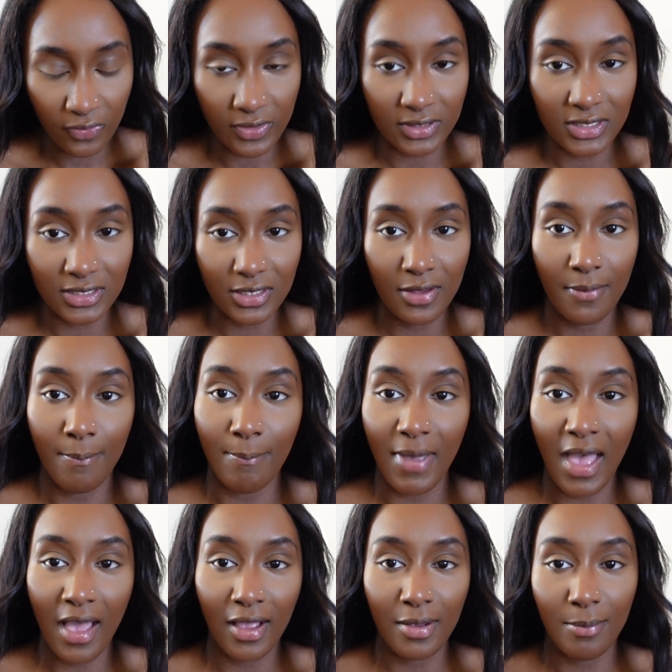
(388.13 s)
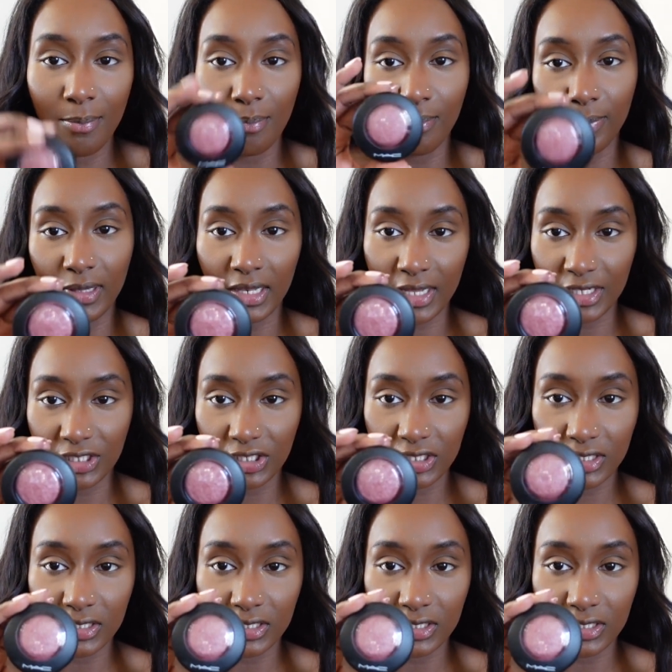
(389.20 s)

this MAC blush.